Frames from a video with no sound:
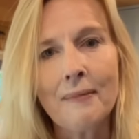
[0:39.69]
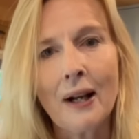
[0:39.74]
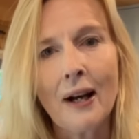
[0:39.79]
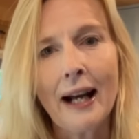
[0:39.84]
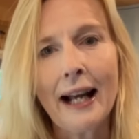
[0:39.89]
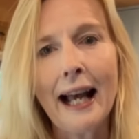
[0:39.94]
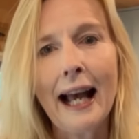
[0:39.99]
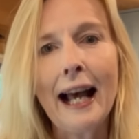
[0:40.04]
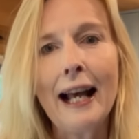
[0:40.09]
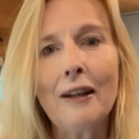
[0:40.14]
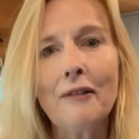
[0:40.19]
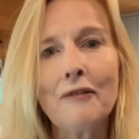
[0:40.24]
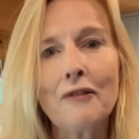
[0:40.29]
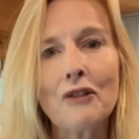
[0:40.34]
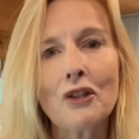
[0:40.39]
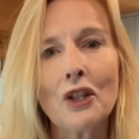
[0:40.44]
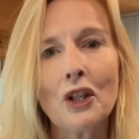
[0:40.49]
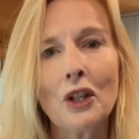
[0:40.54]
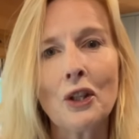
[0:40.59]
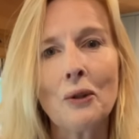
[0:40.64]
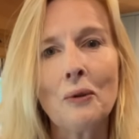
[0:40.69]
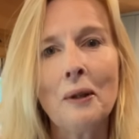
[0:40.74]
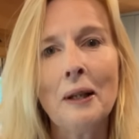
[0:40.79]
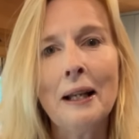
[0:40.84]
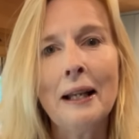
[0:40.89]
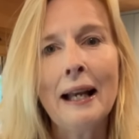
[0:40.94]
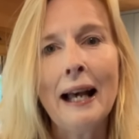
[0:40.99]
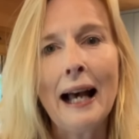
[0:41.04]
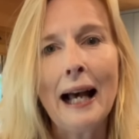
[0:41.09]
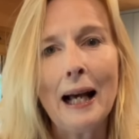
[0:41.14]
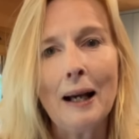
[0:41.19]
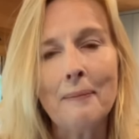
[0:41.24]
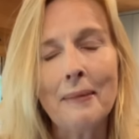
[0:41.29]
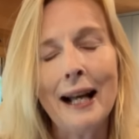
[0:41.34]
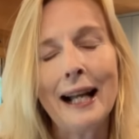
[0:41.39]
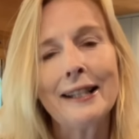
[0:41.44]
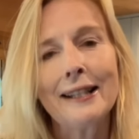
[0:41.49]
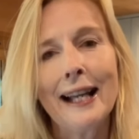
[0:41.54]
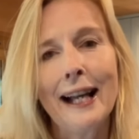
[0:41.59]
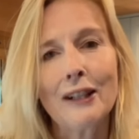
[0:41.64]
I have to
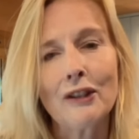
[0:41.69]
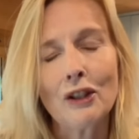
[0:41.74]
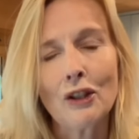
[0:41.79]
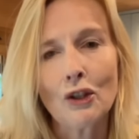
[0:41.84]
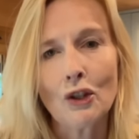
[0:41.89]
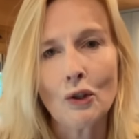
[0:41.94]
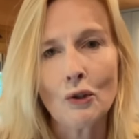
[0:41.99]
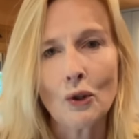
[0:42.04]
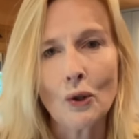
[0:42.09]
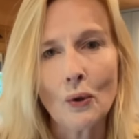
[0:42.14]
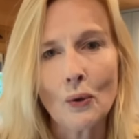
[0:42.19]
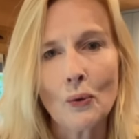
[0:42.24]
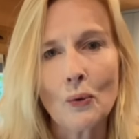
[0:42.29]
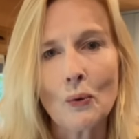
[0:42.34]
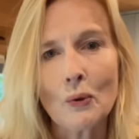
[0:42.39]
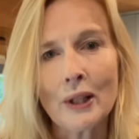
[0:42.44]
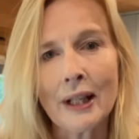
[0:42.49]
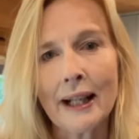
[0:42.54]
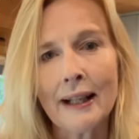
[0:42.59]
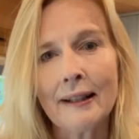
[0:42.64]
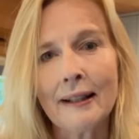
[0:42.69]
attach it to your order.